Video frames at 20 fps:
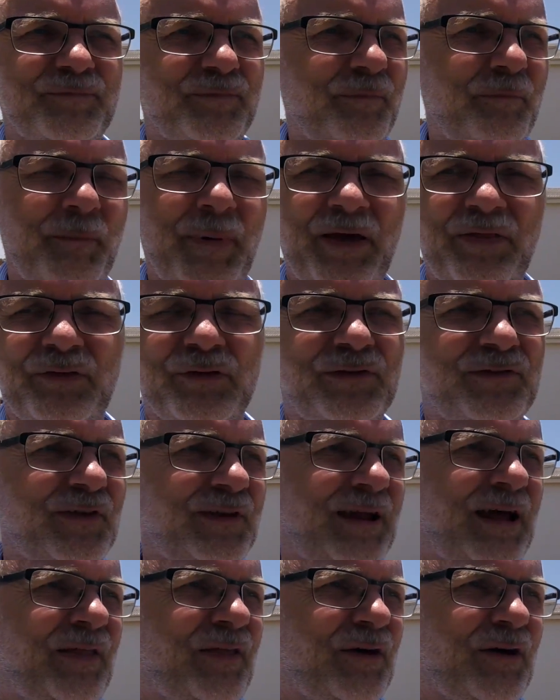methods
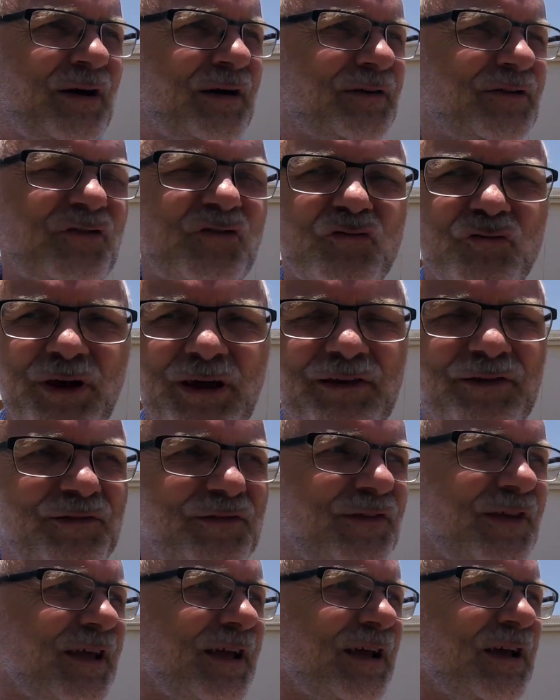and other
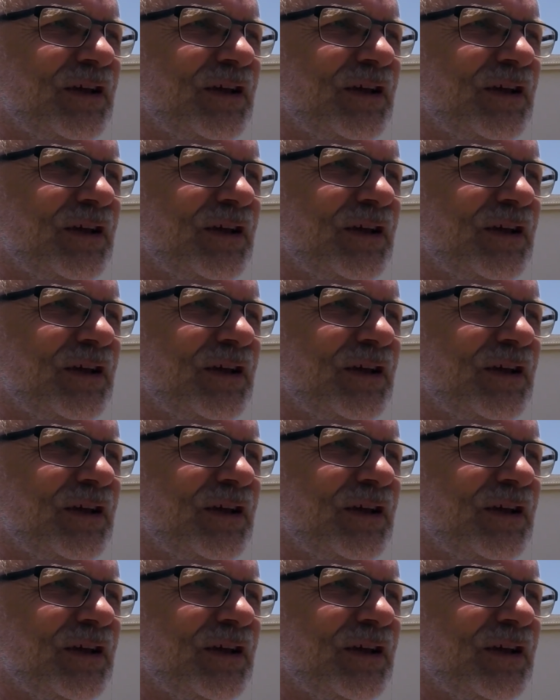tricks